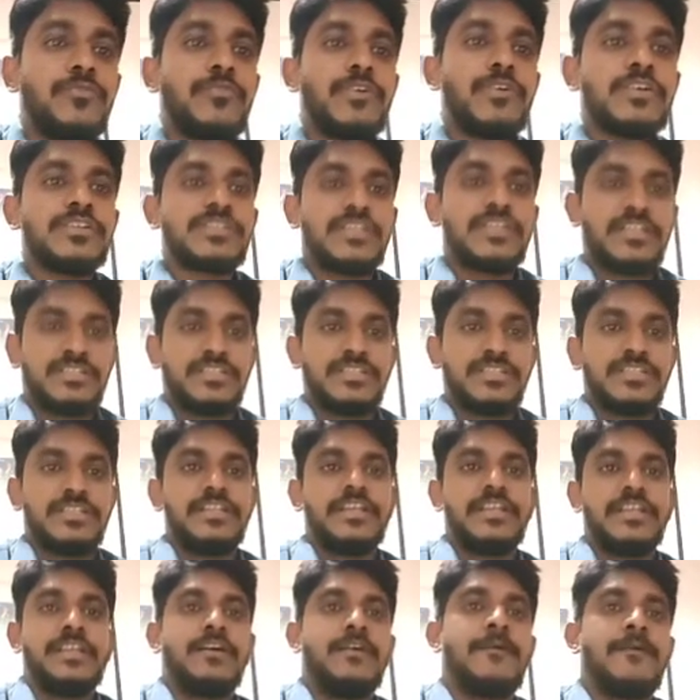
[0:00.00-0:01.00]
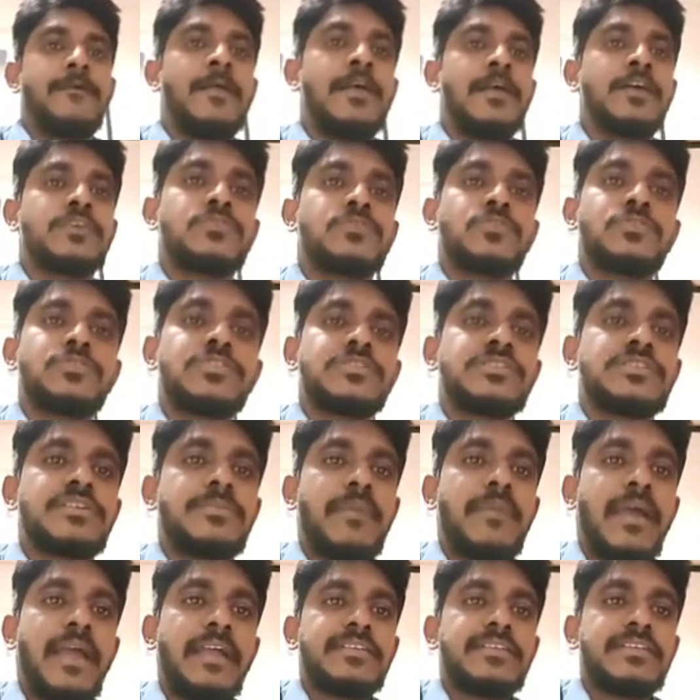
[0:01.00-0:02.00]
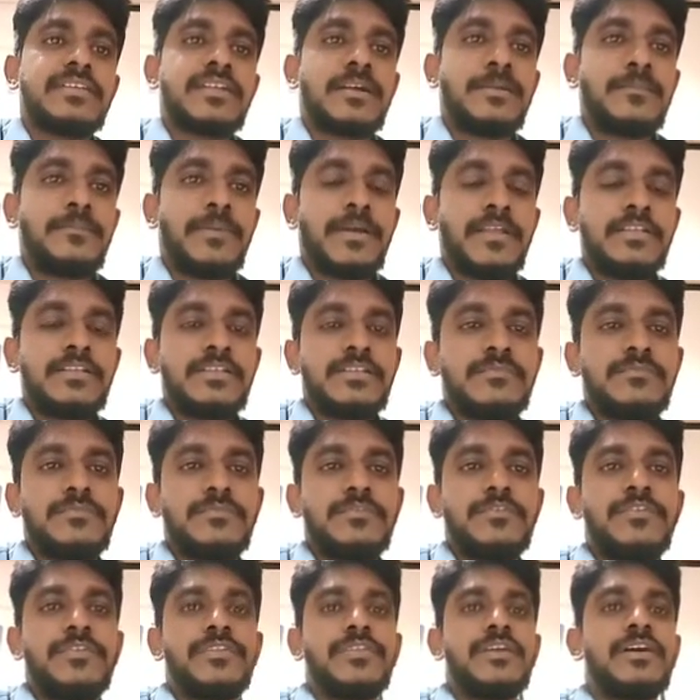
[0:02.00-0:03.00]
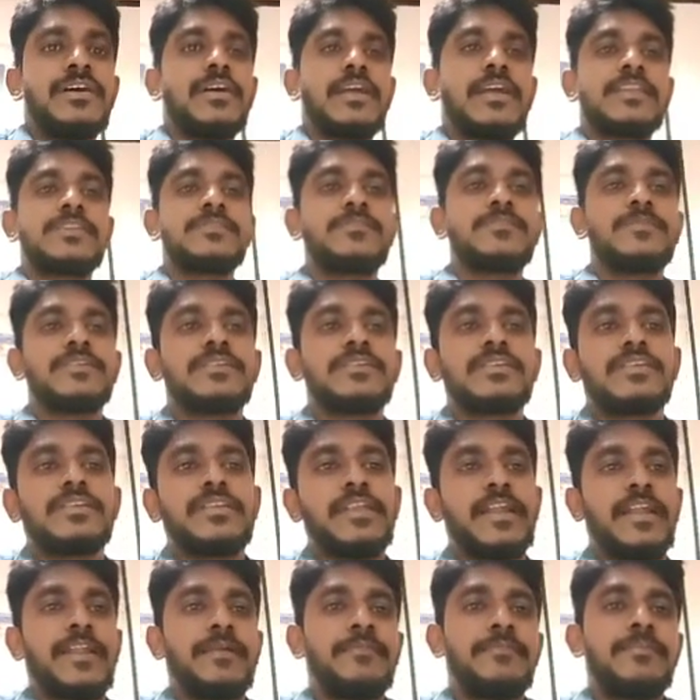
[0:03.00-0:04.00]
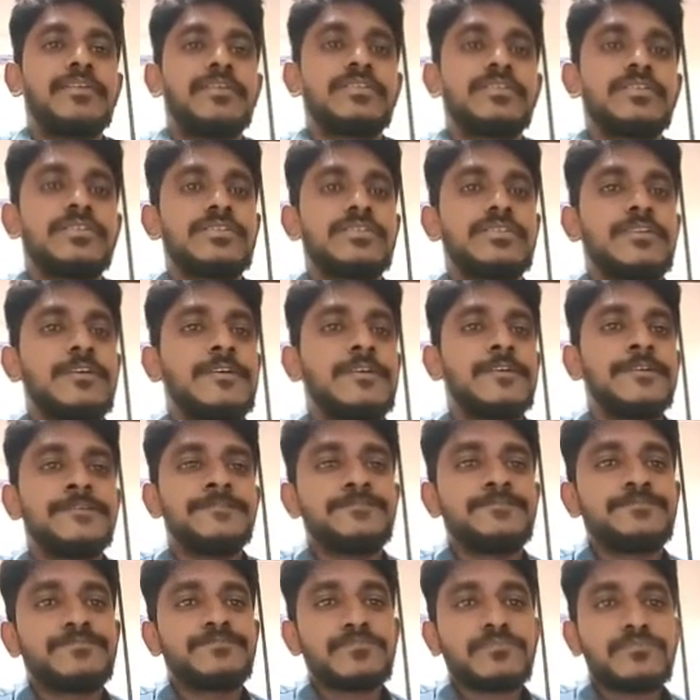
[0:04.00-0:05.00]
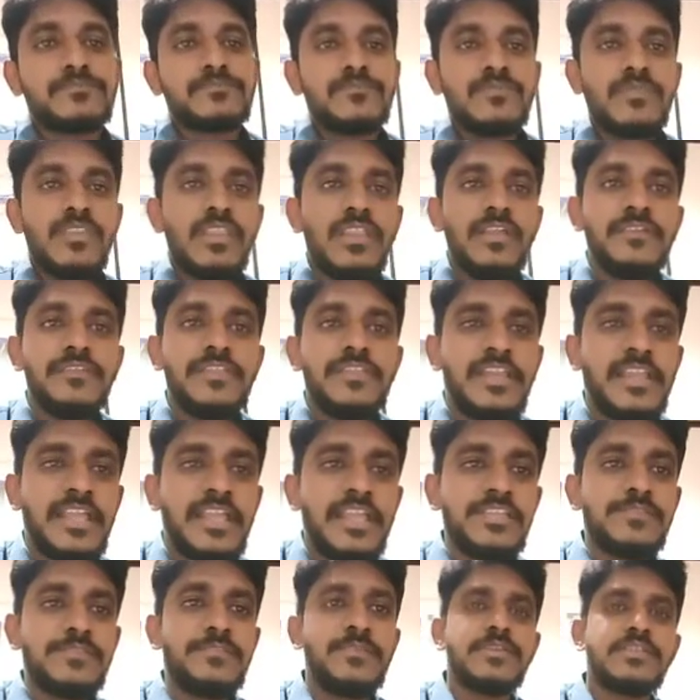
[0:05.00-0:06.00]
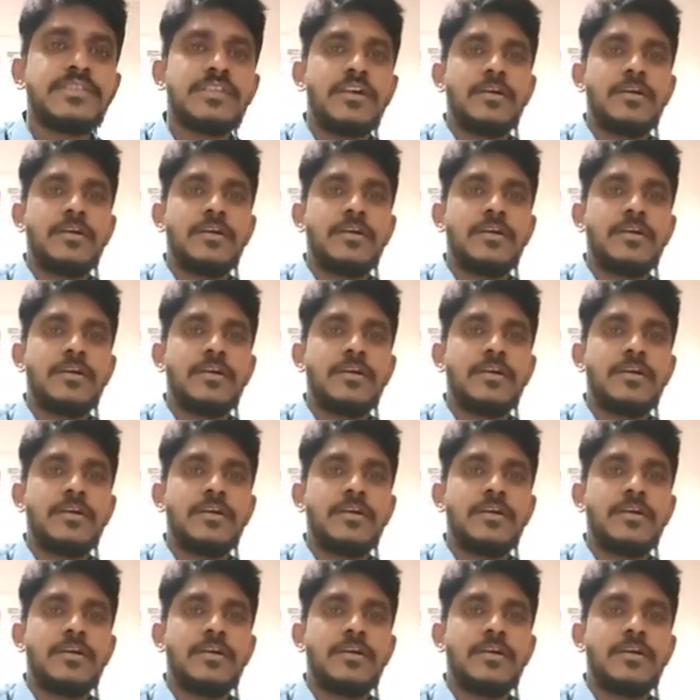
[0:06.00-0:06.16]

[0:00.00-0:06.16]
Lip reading: for structured data. So this is a major comparison between the HBase and databases. And then HBase